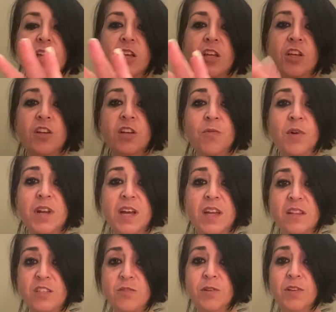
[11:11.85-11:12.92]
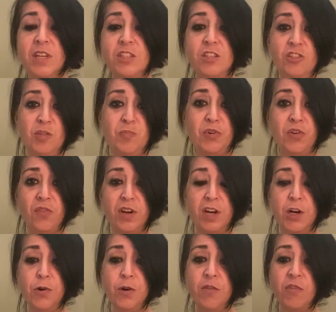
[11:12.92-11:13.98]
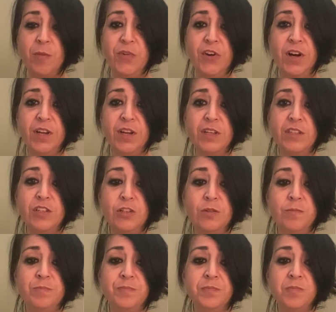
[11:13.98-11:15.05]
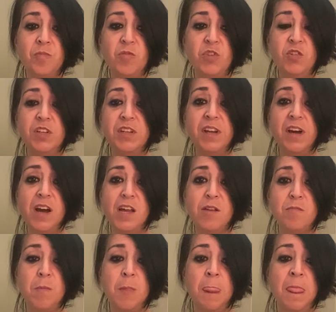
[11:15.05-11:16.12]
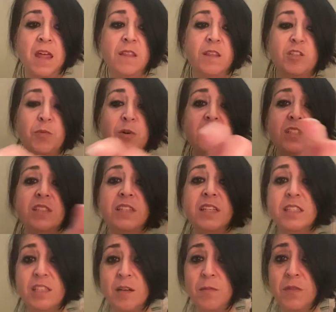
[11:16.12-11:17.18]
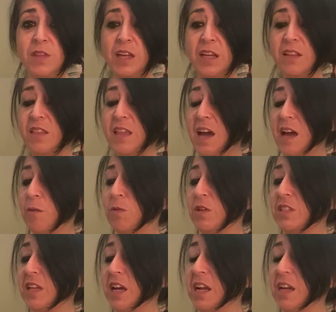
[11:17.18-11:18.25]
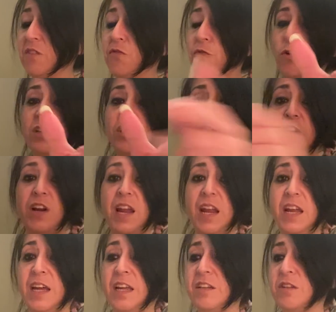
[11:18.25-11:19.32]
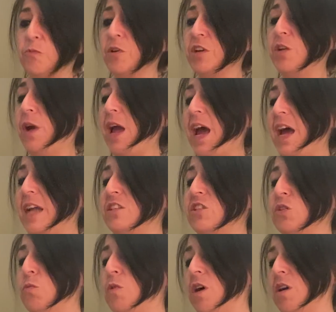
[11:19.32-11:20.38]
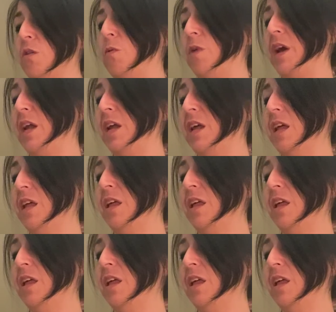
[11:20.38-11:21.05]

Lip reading: You didn't want to end this relationship over here, whoever I'm talking to. You did not. This person did something that was like forced your hand where you had to walk away.